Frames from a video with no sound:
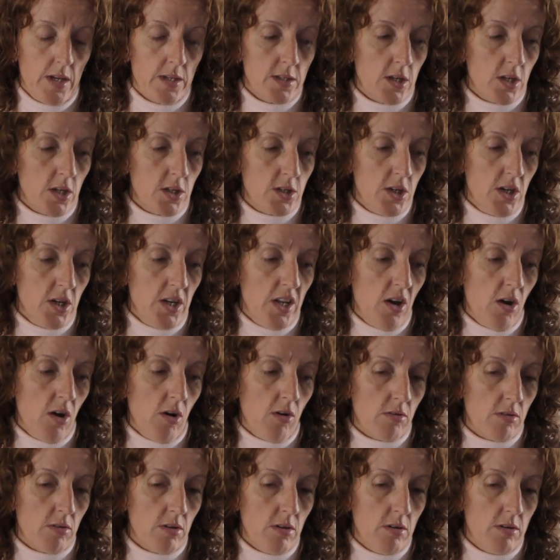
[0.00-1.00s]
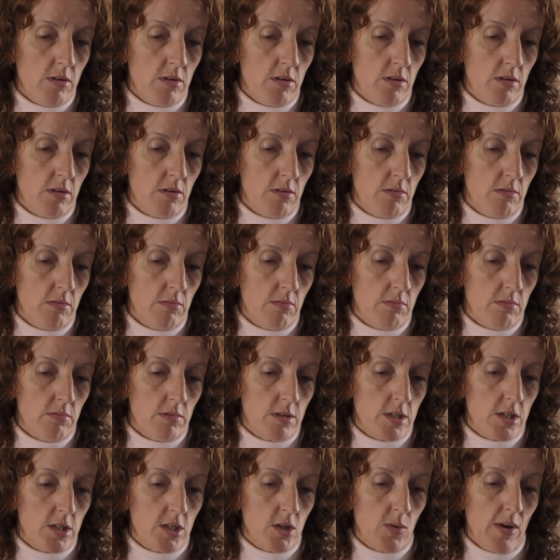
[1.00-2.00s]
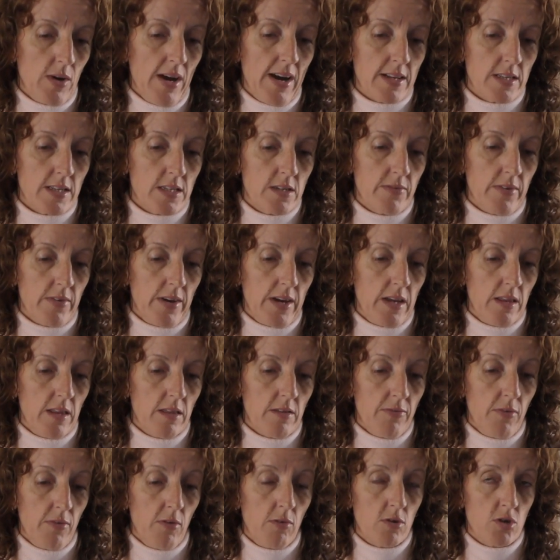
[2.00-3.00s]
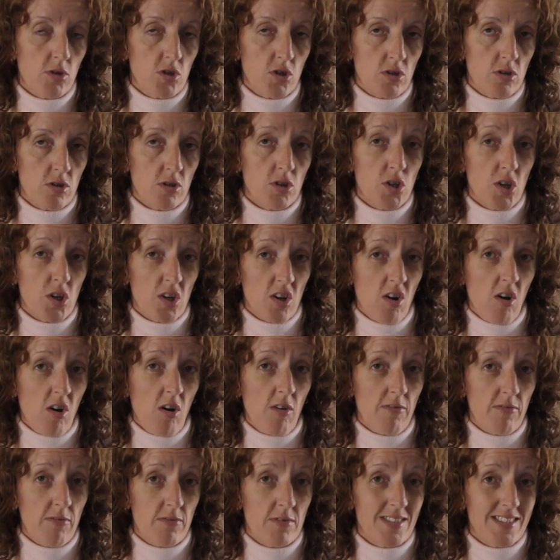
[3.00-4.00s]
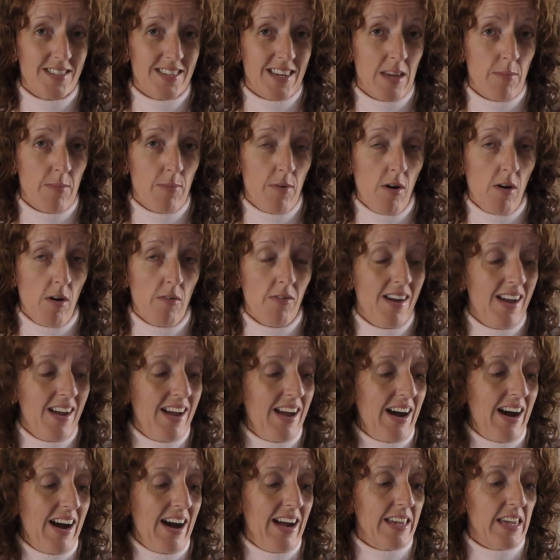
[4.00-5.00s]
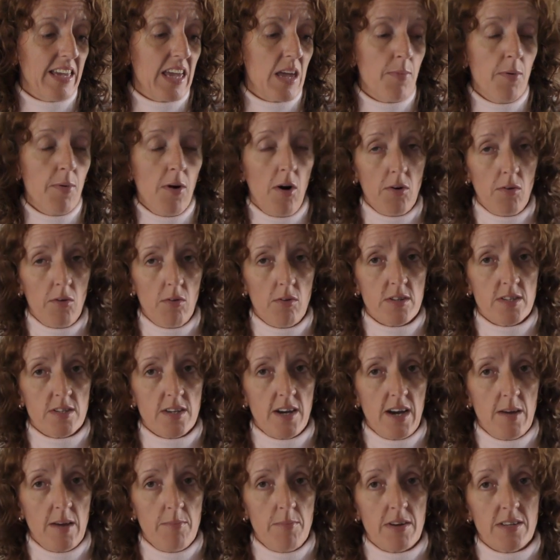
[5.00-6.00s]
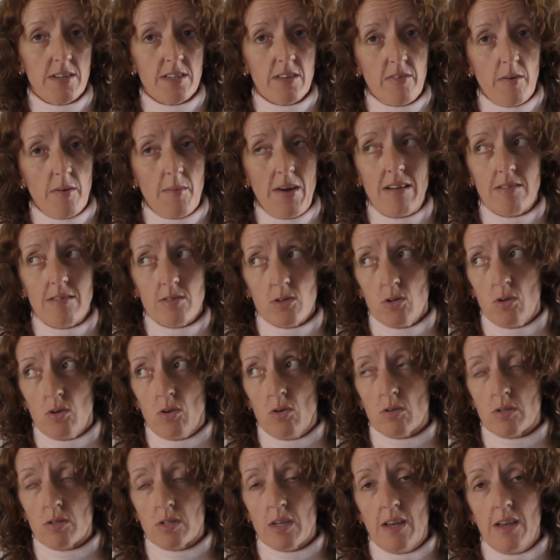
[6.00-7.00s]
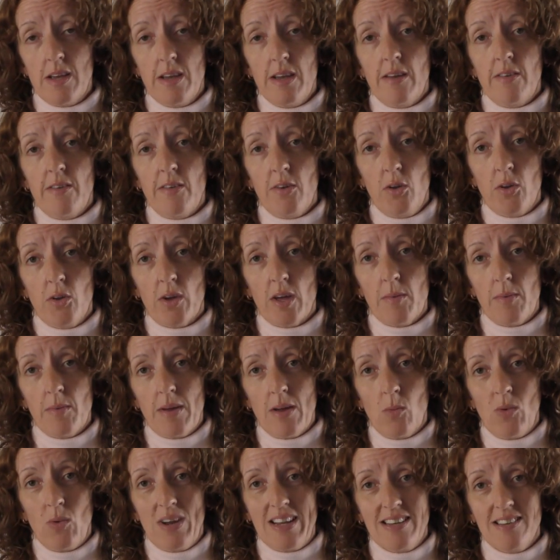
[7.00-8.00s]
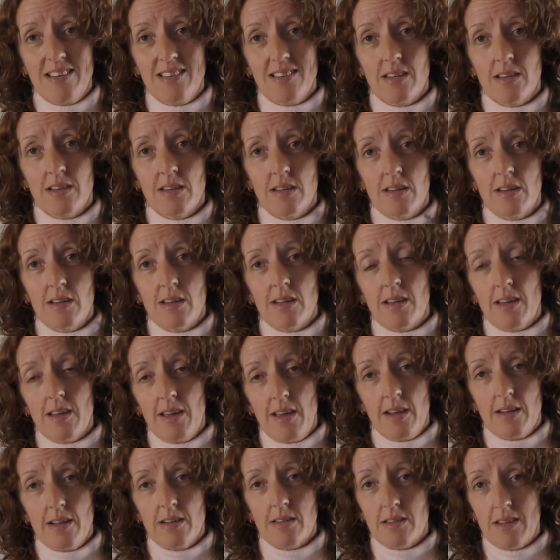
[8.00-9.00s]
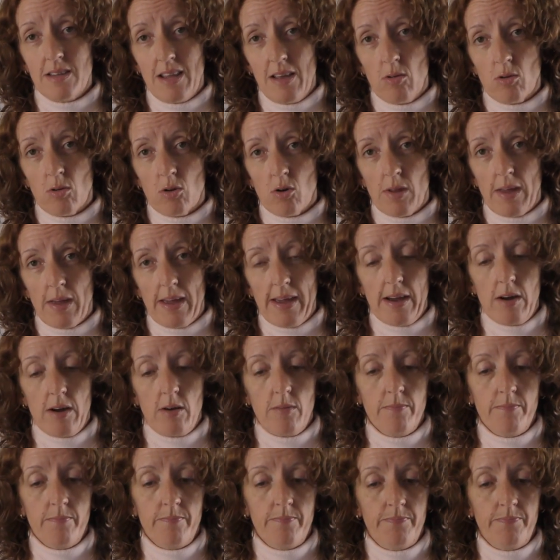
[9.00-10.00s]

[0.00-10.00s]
If you turn it on to activate the function, turn it off to keep it off. I keep it on all the time because if I'm outdoors, if you do get a bit of wind, it'll cut it out.